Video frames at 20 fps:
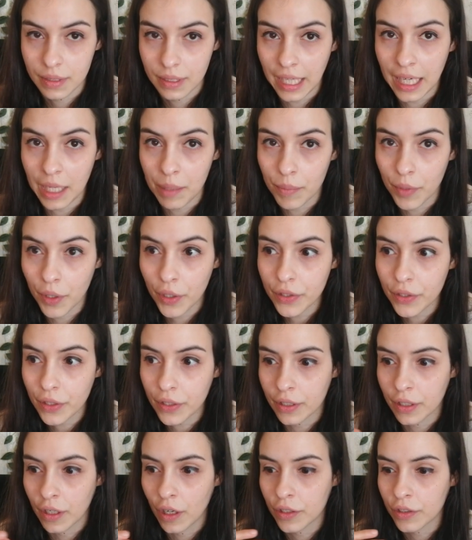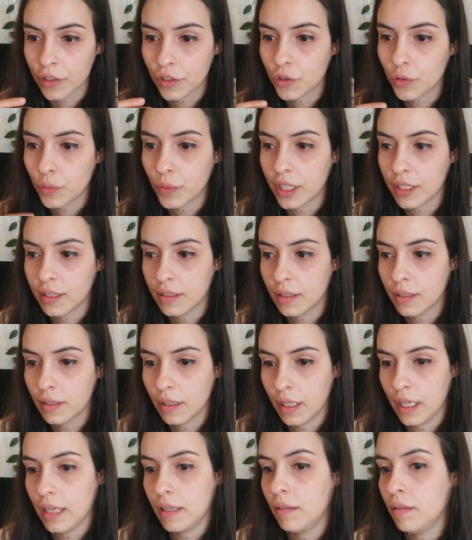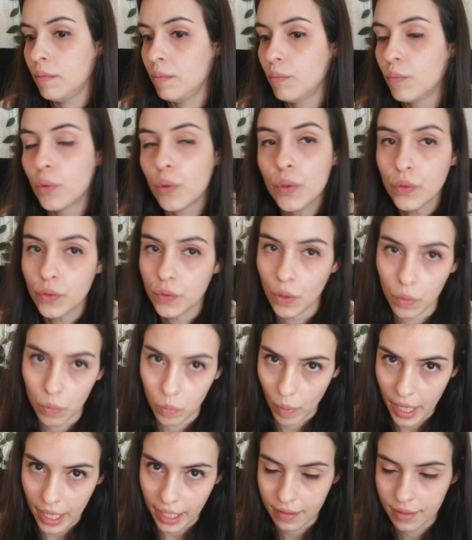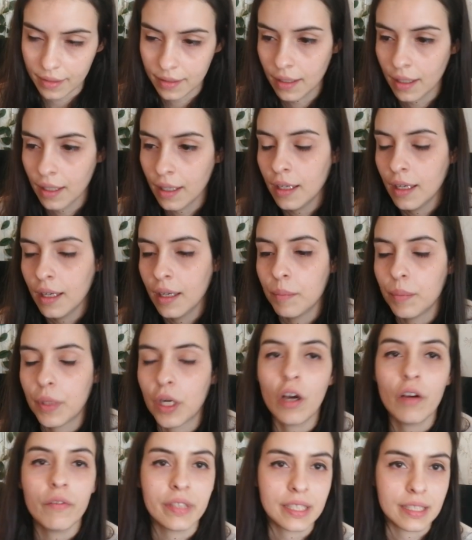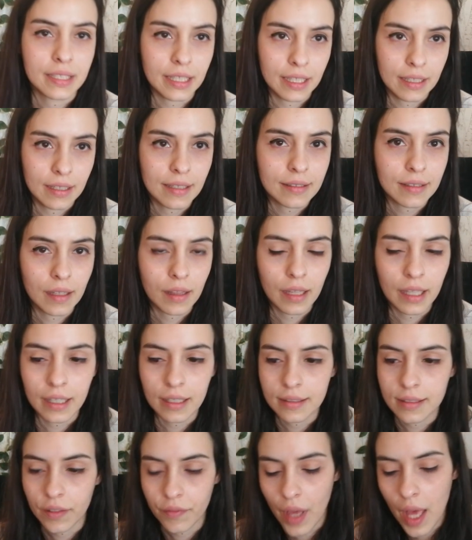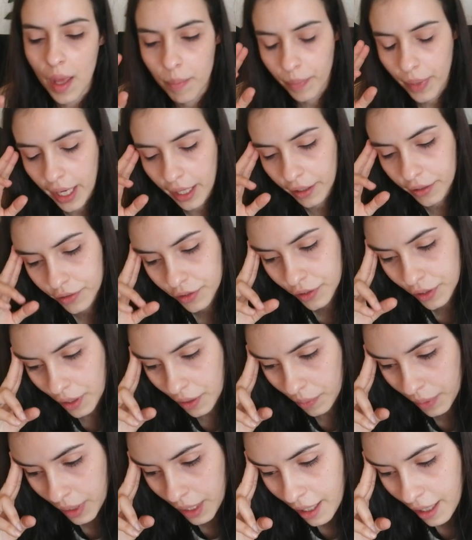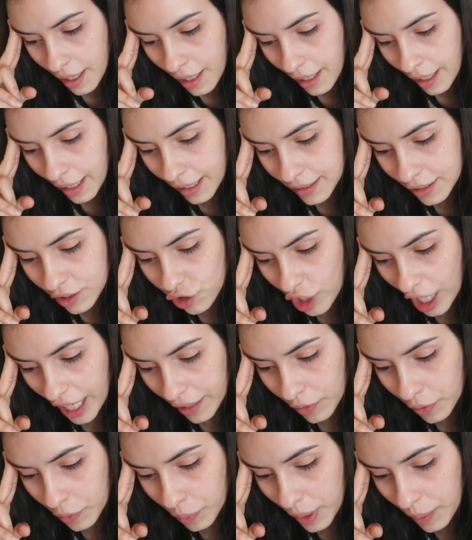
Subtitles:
getting murdered on the street in brutal ways. But obviously he doesn't think it's a vampire, so it's Jack the